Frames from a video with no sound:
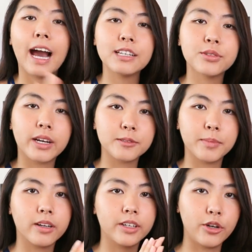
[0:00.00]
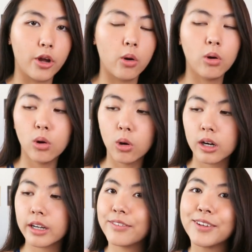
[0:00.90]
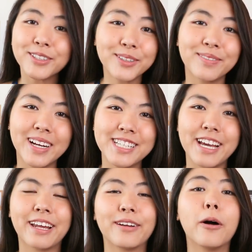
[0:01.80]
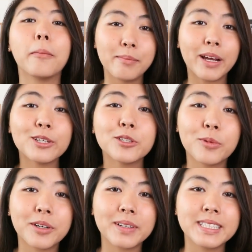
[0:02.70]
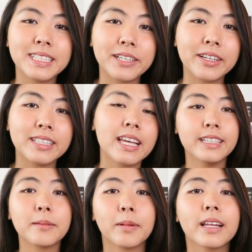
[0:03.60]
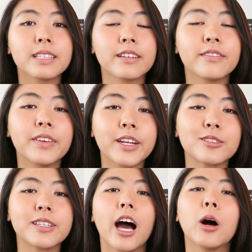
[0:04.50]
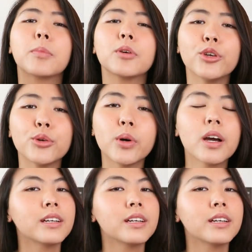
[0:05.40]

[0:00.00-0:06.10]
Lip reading: As you guys may already know, or if you're new to my channel, my YouTube 101 series is a playlist of videos to help you